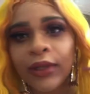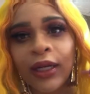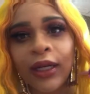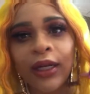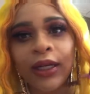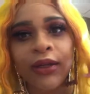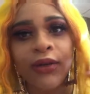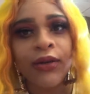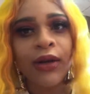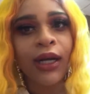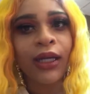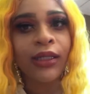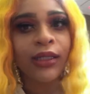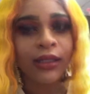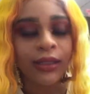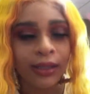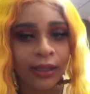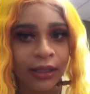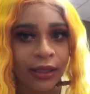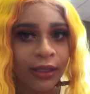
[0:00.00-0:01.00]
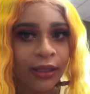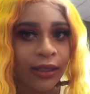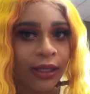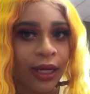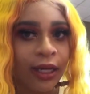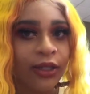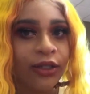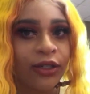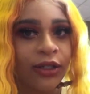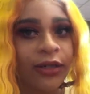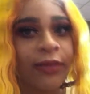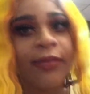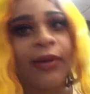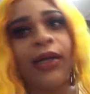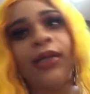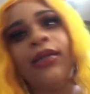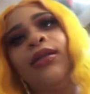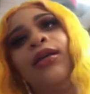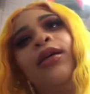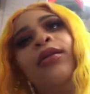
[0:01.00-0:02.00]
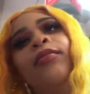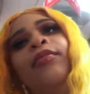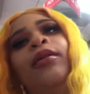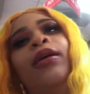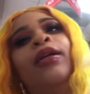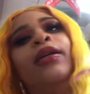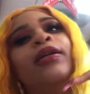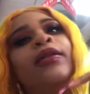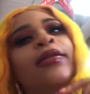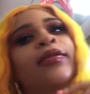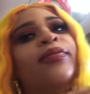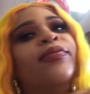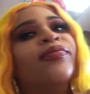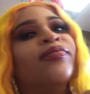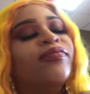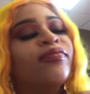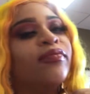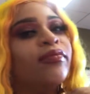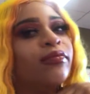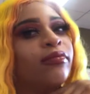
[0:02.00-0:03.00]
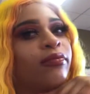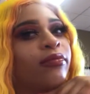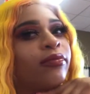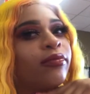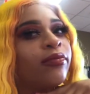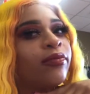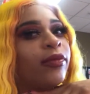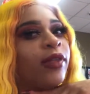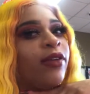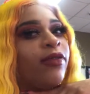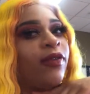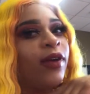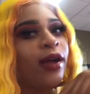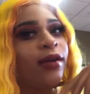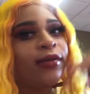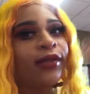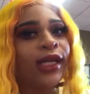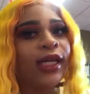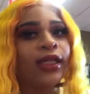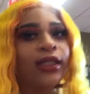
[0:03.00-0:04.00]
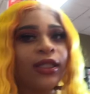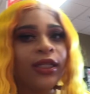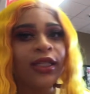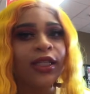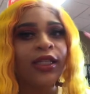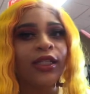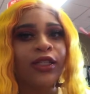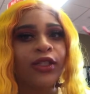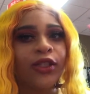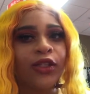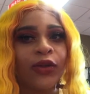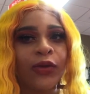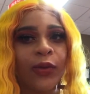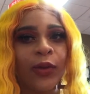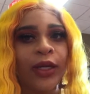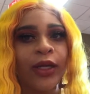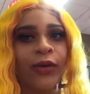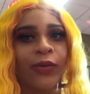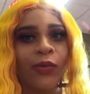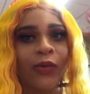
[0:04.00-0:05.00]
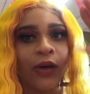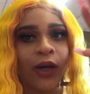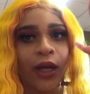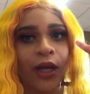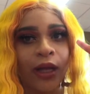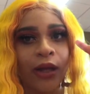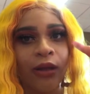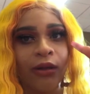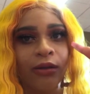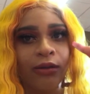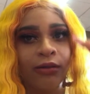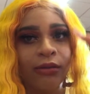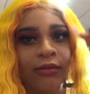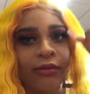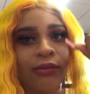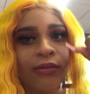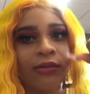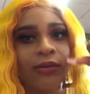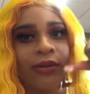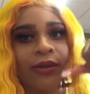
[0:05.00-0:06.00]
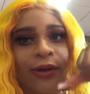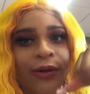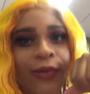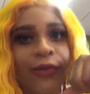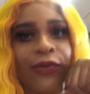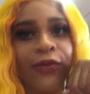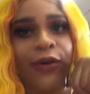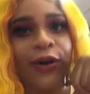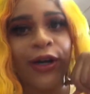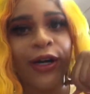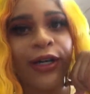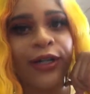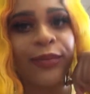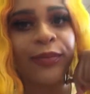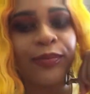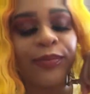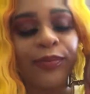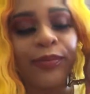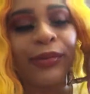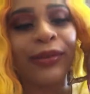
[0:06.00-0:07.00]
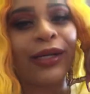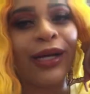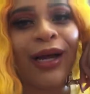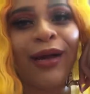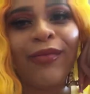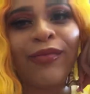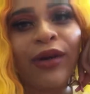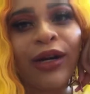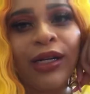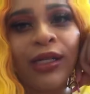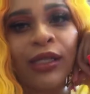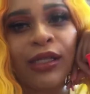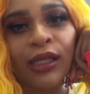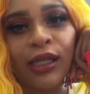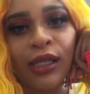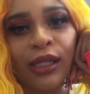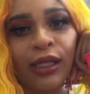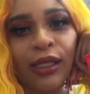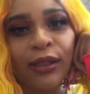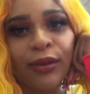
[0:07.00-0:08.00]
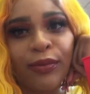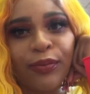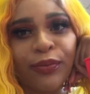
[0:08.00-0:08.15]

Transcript: and you guys can see the texture of my skin better. The foundation is doing well so far, but I'm ready to eat.